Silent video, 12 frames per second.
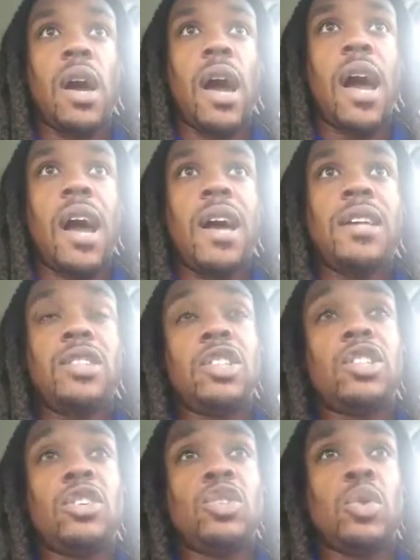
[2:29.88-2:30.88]
I
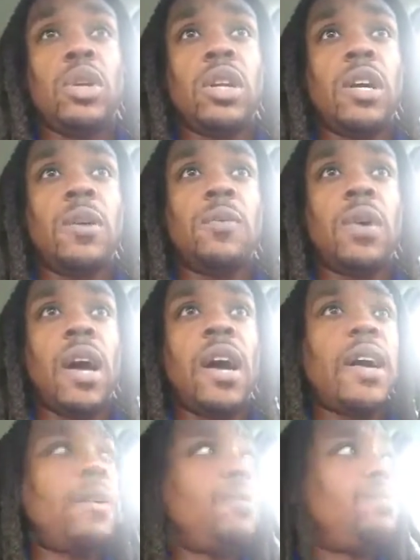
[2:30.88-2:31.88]
just turned 29.
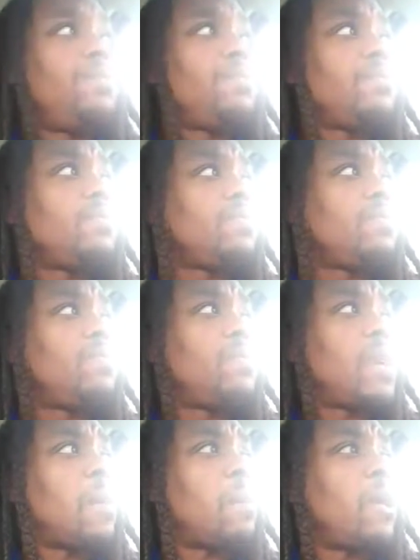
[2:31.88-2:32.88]
I
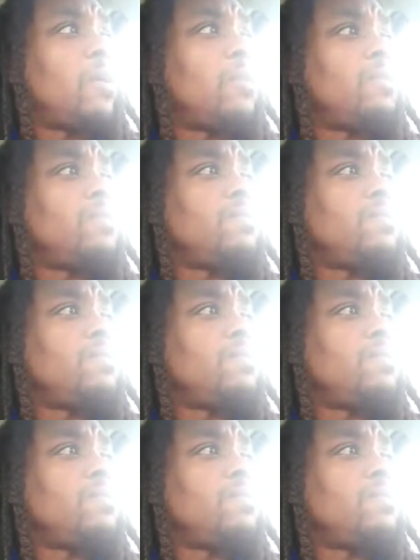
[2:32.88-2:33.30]
think about